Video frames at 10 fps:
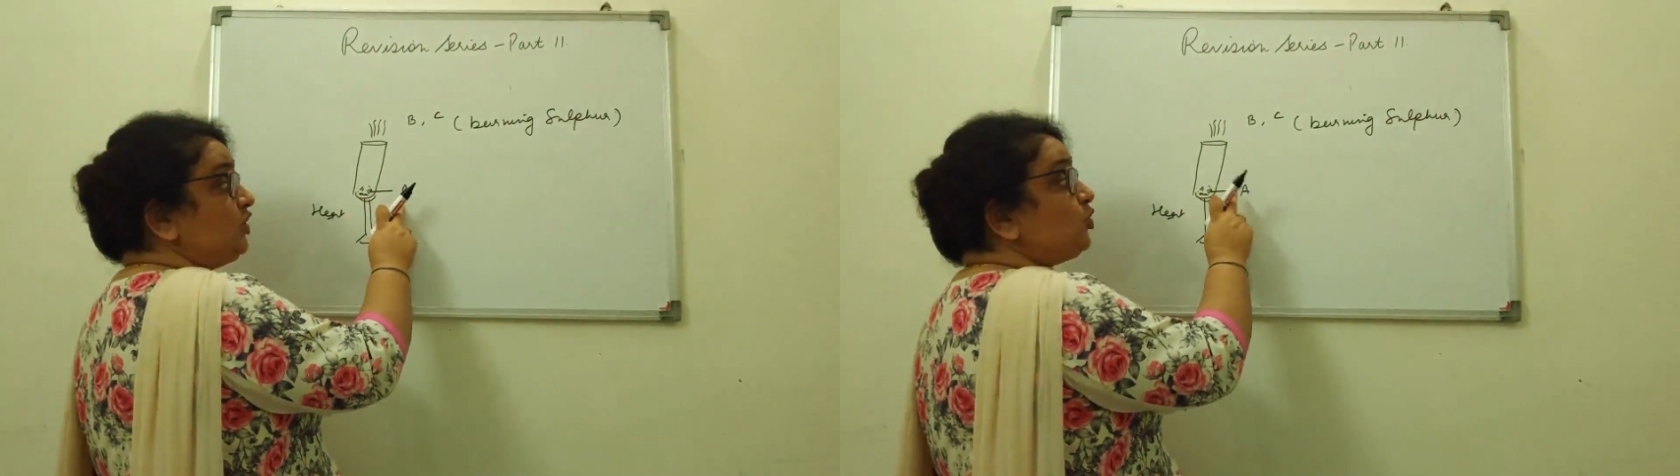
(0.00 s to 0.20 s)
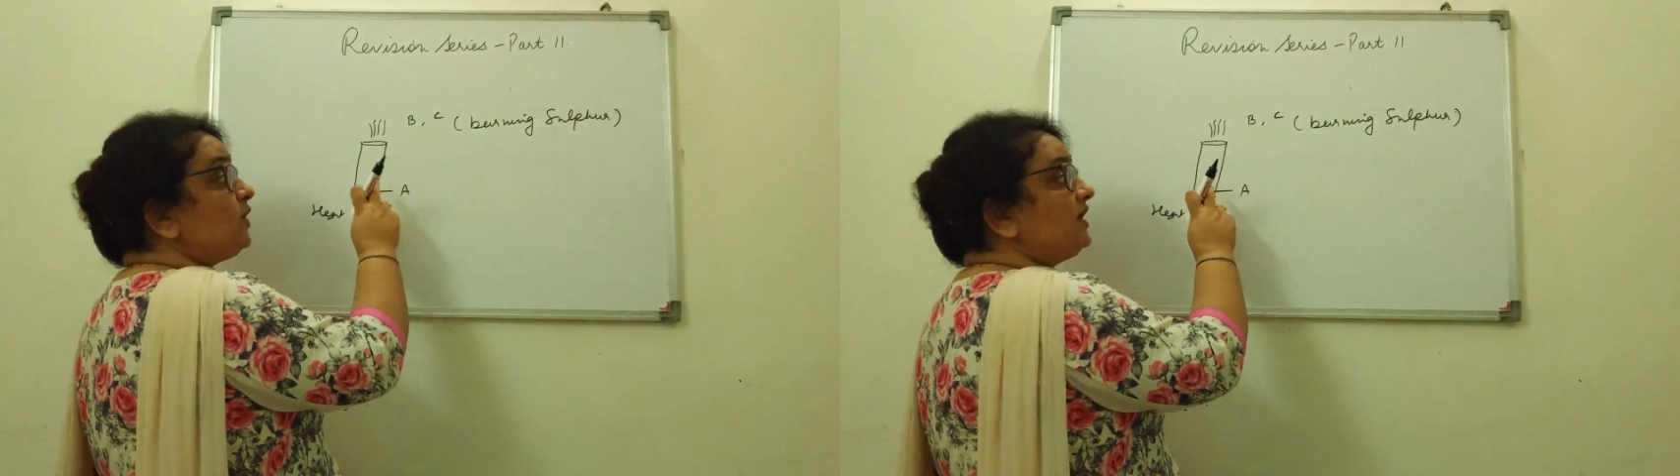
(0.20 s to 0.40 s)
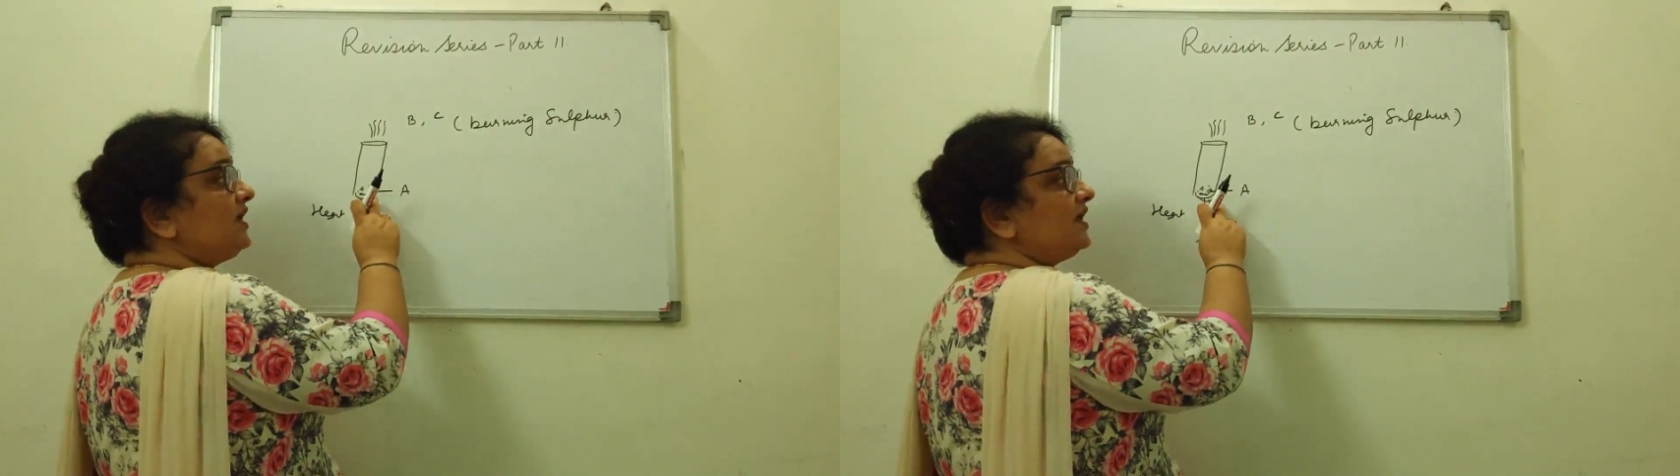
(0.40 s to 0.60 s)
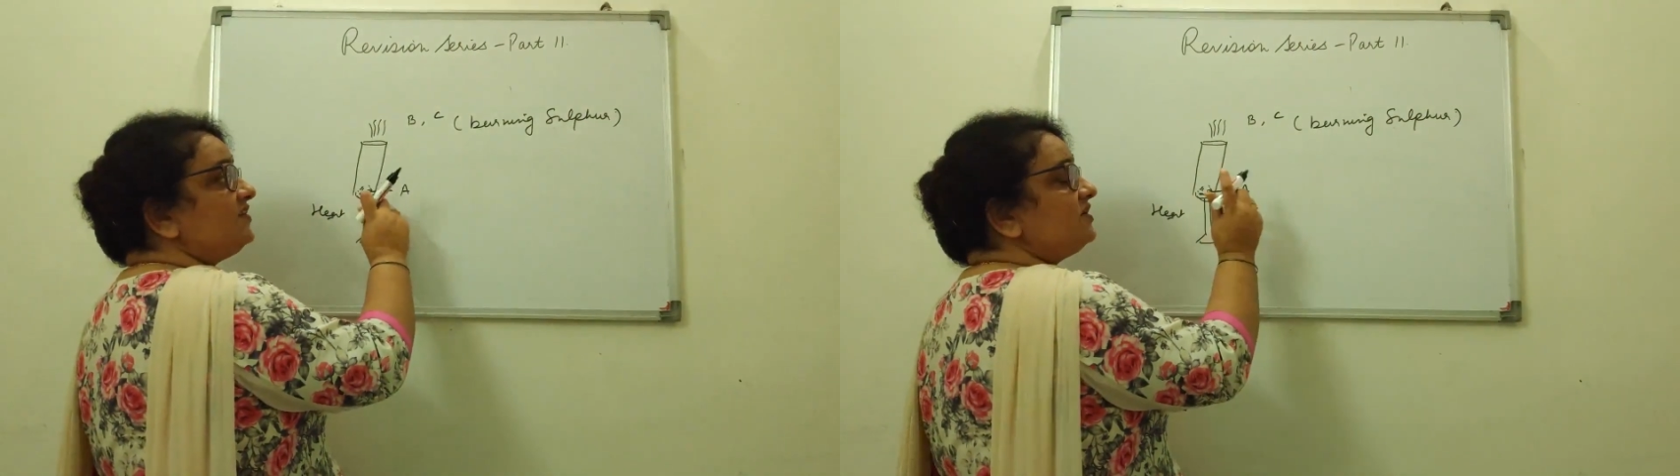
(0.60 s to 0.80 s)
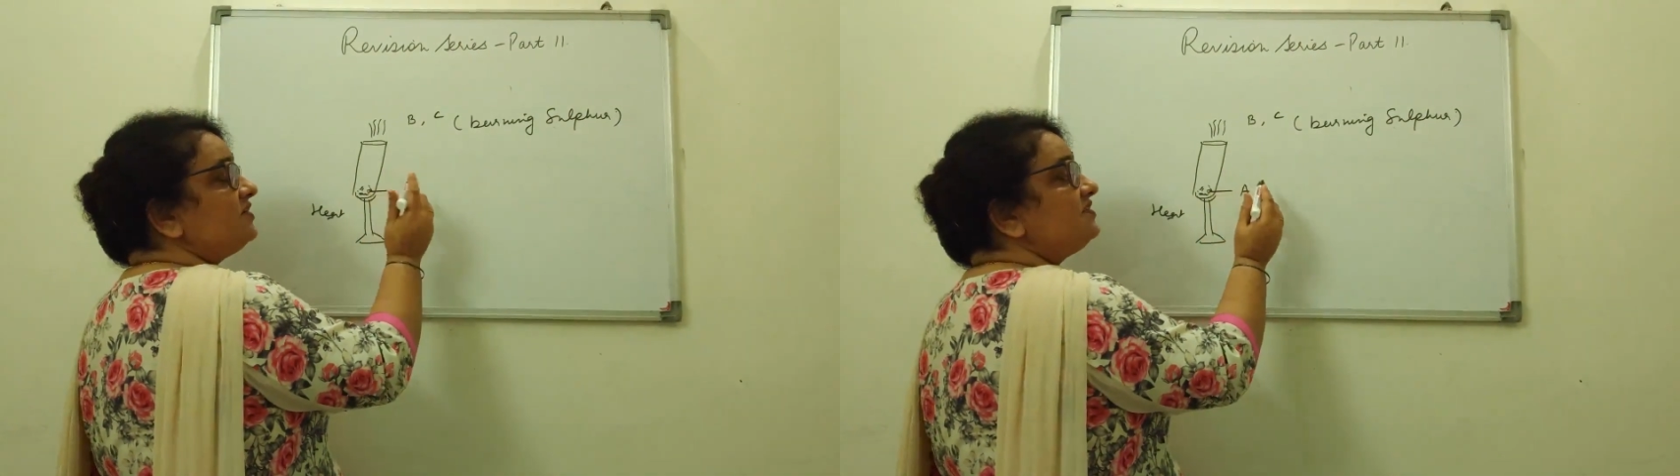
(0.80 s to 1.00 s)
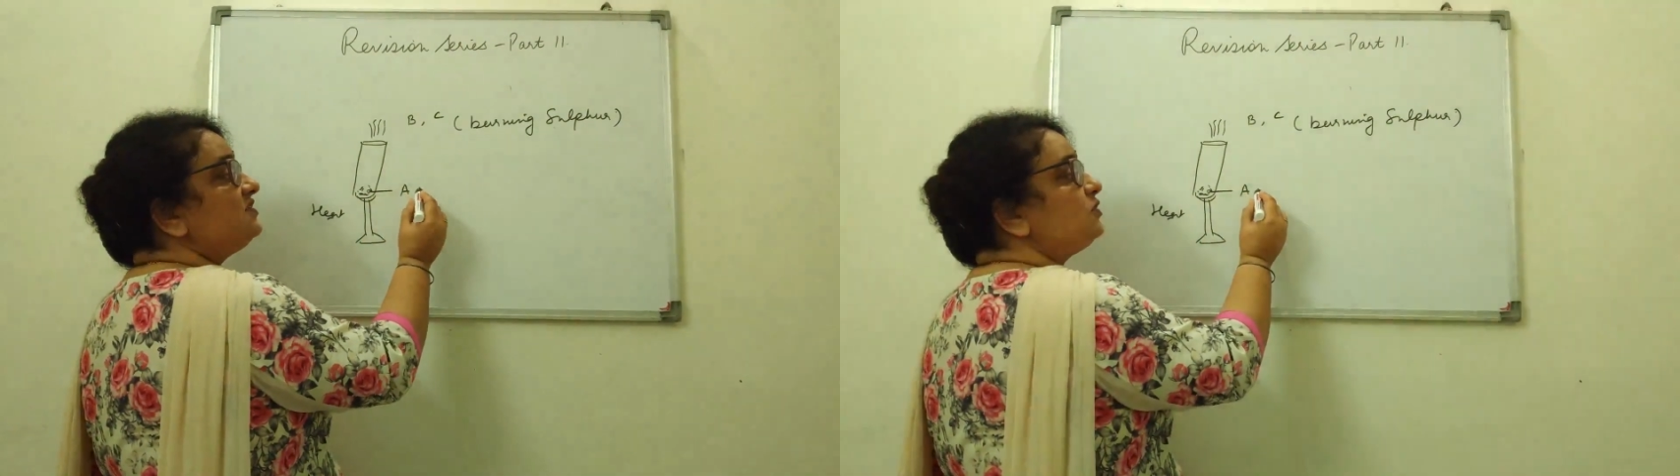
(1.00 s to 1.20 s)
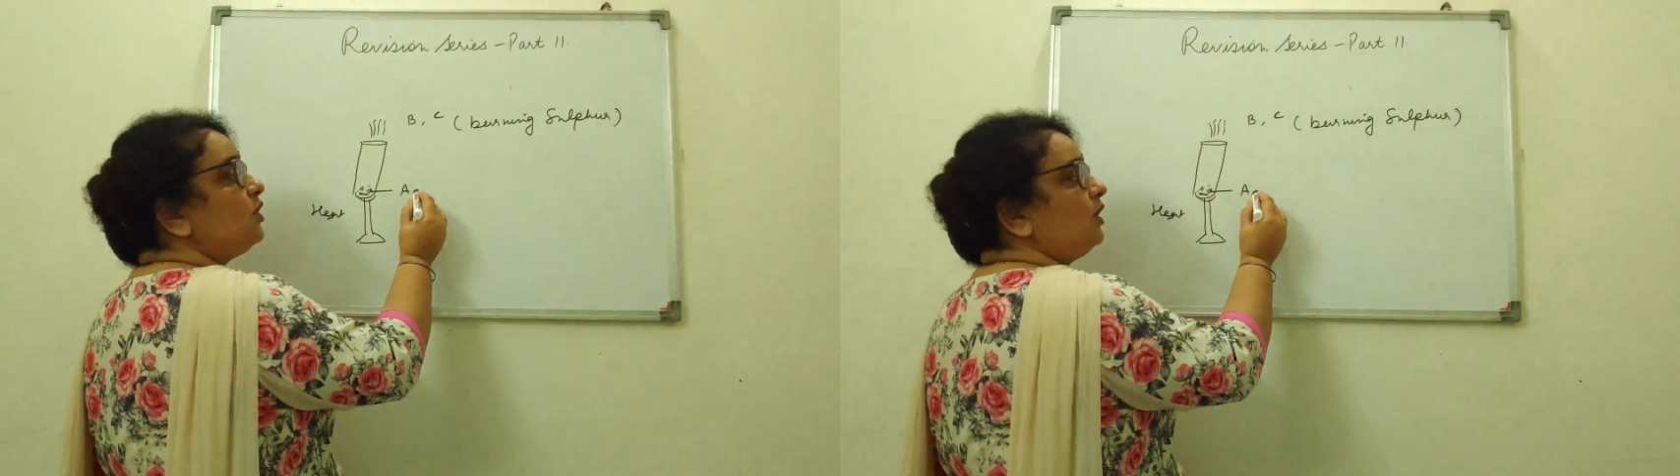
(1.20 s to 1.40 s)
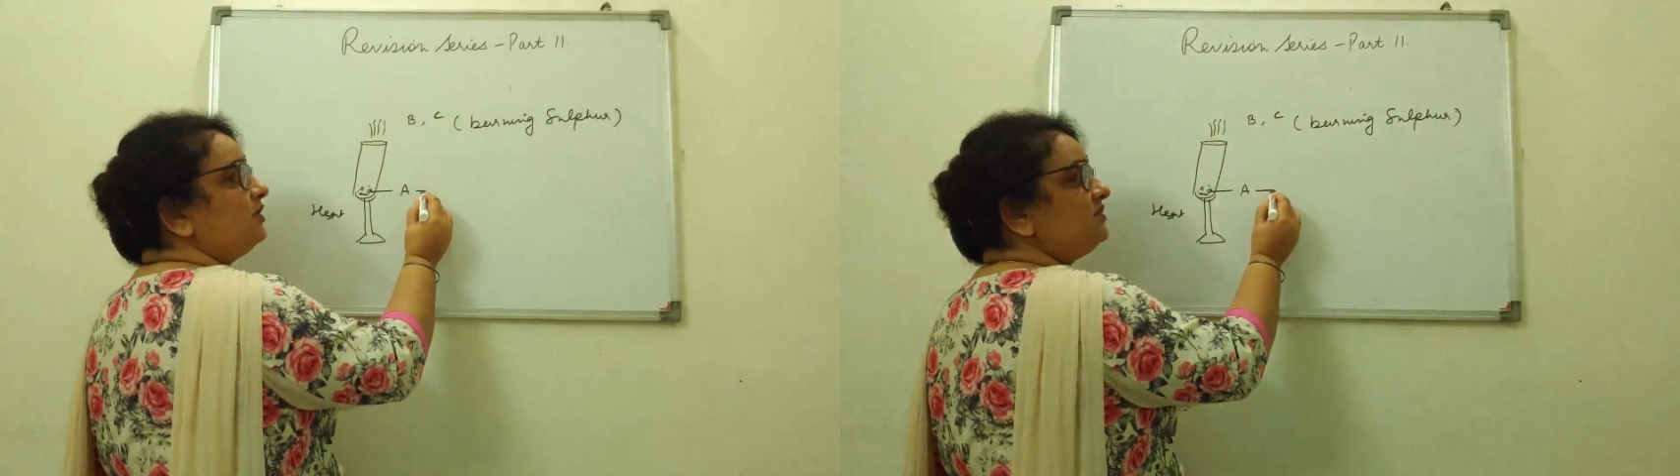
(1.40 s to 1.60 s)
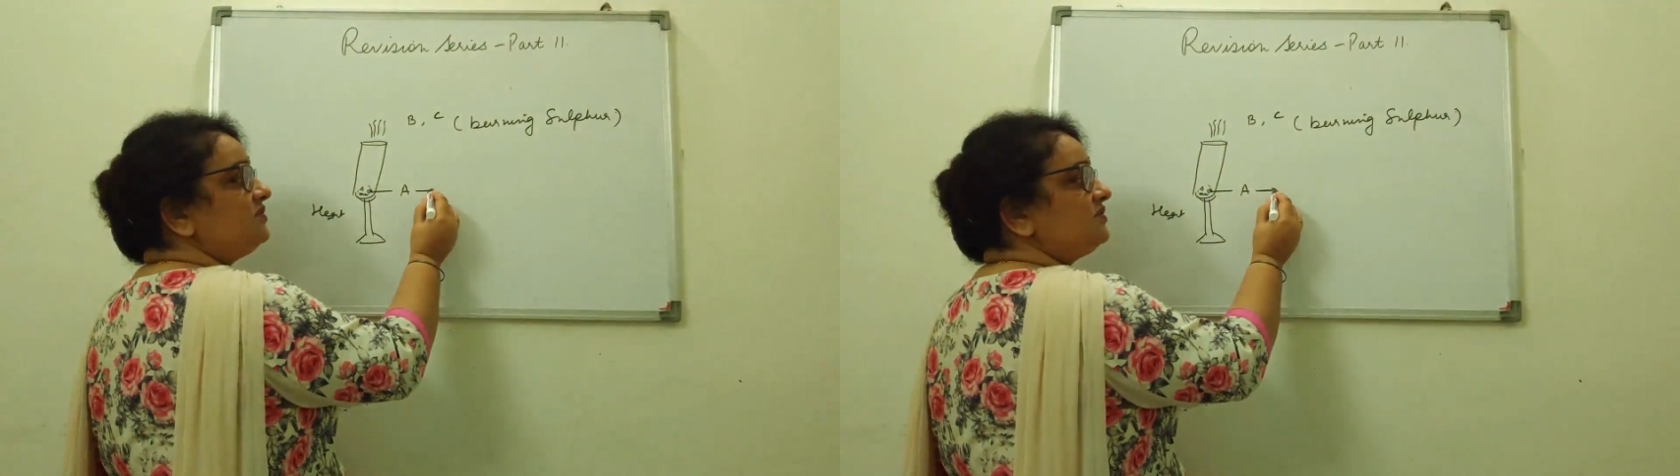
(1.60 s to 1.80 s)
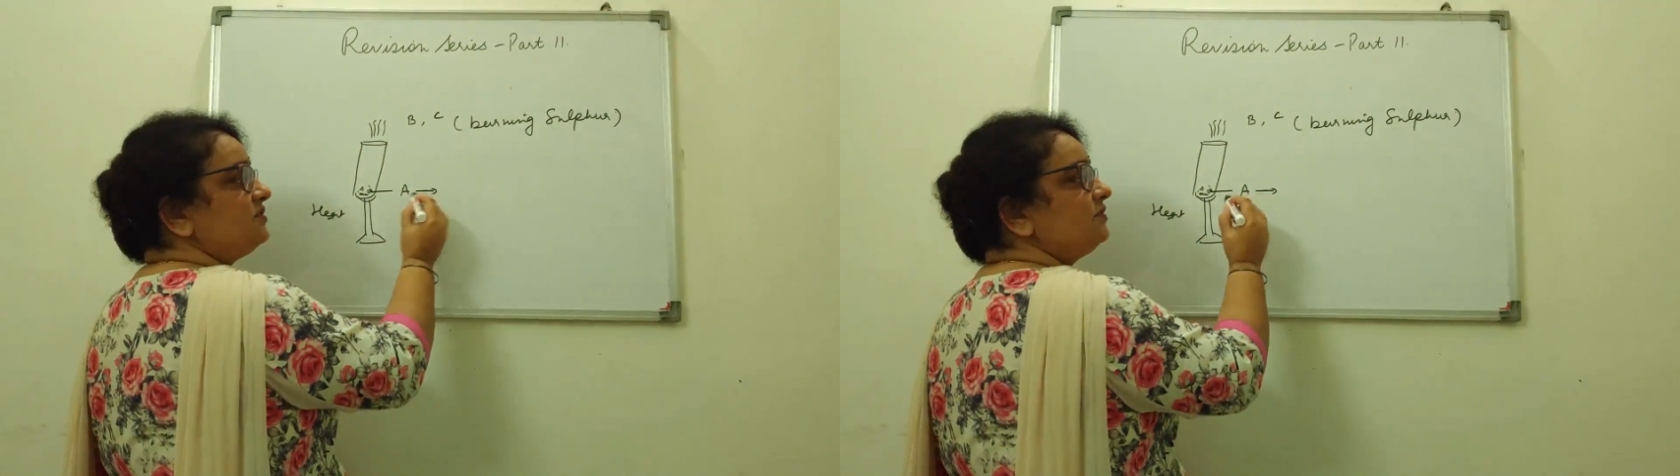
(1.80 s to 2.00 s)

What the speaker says: you get a salt.